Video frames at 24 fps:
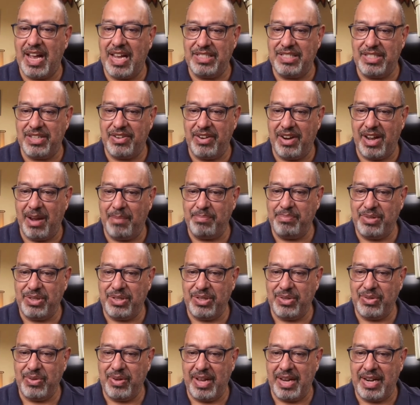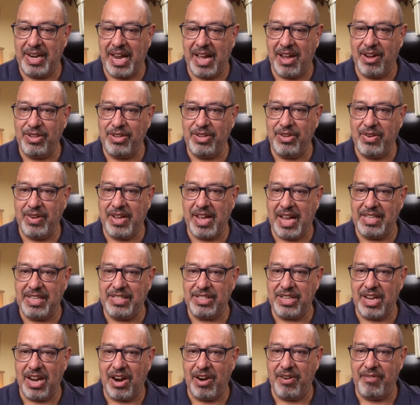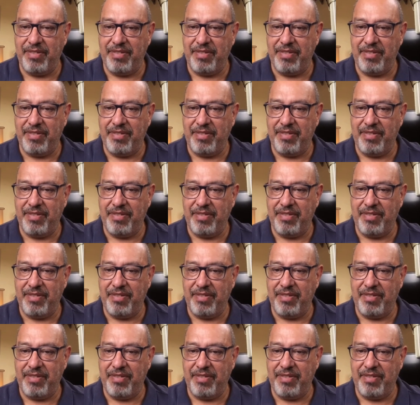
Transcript: guys are up to and how you guys